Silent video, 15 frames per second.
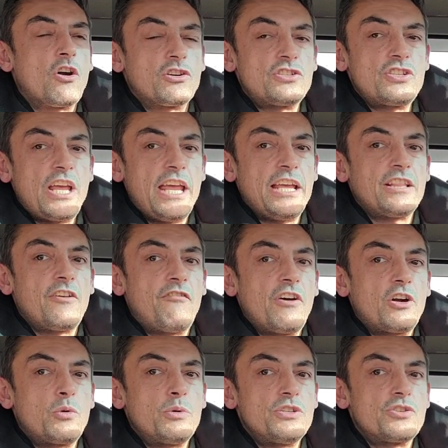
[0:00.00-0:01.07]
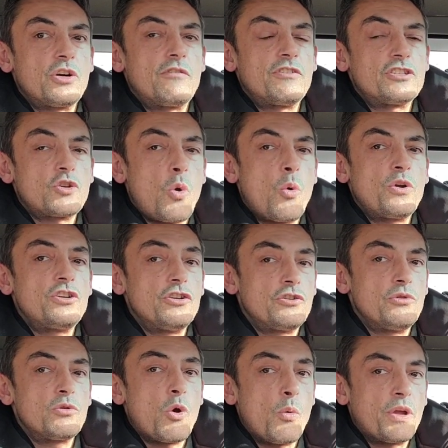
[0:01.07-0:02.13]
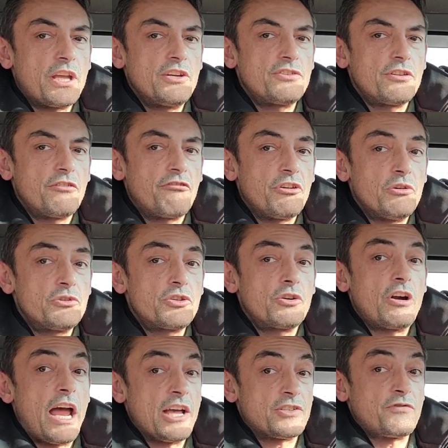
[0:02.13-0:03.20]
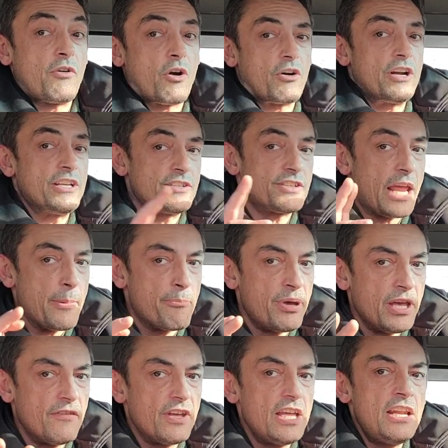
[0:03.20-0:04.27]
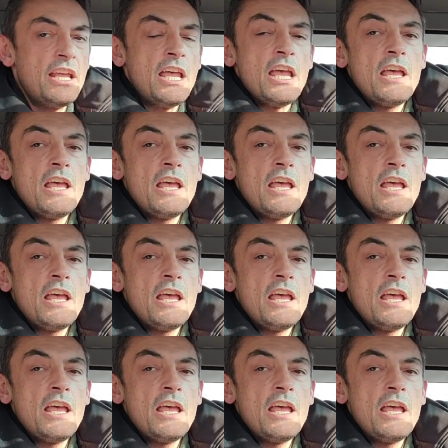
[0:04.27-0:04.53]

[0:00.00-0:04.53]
are saying the Federal Reserve is going to do going into the future as far as a pivot,